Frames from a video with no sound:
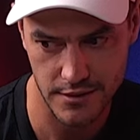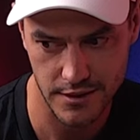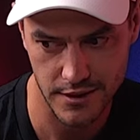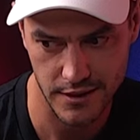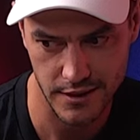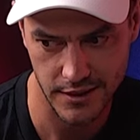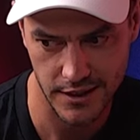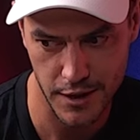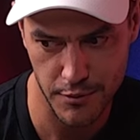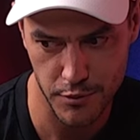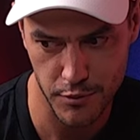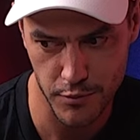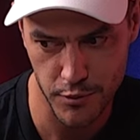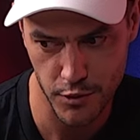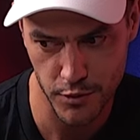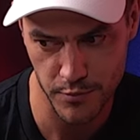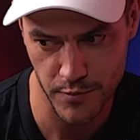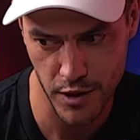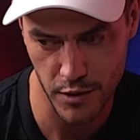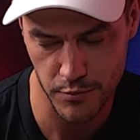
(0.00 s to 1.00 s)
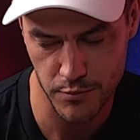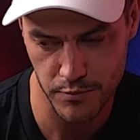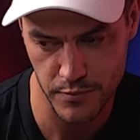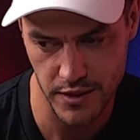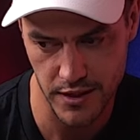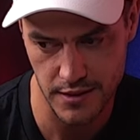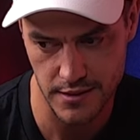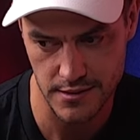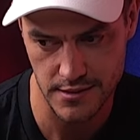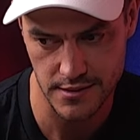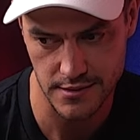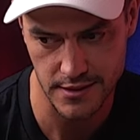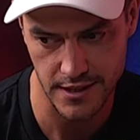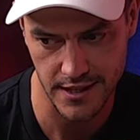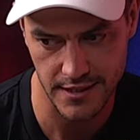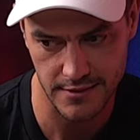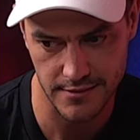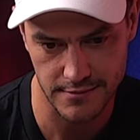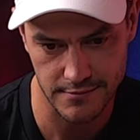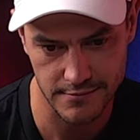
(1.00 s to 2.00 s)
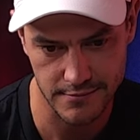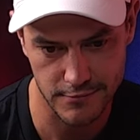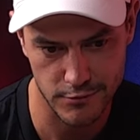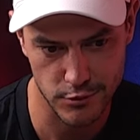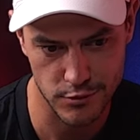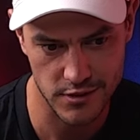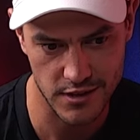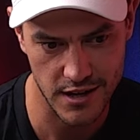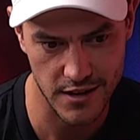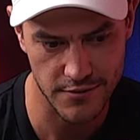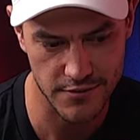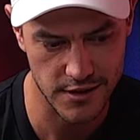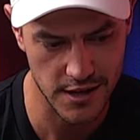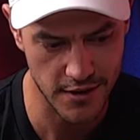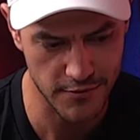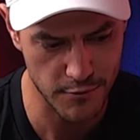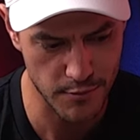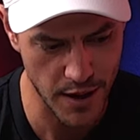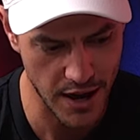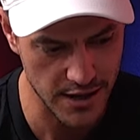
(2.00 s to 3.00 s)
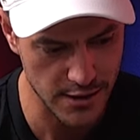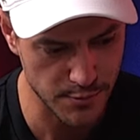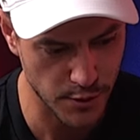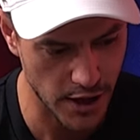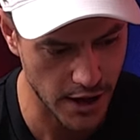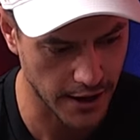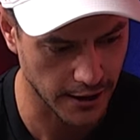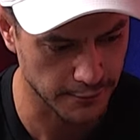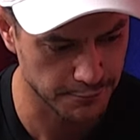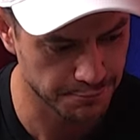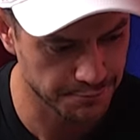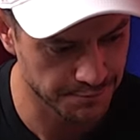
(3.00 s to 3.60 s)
mm. a couple more Melbourne bitters, and then we'll see if Stephen May's playing.